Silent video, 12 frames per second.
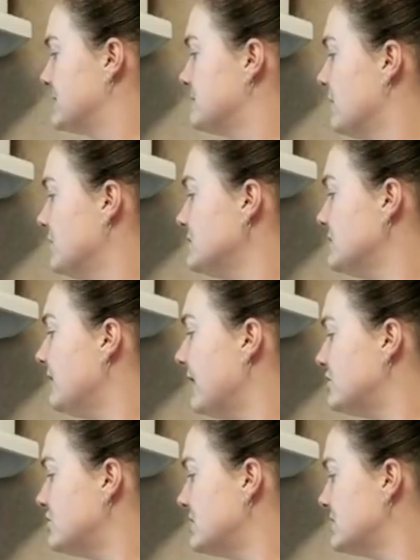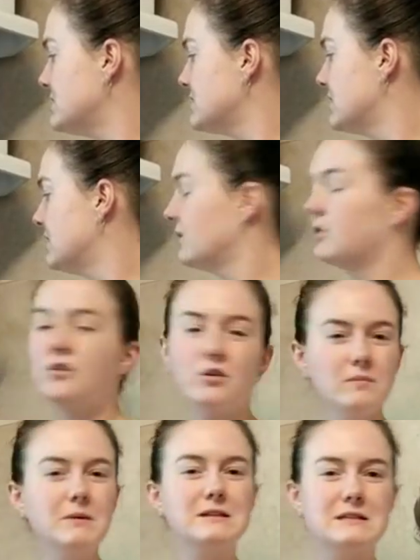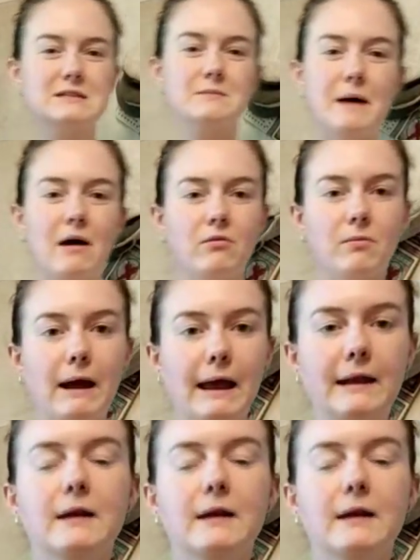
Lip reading: Most veggies, 30 minutes is about right.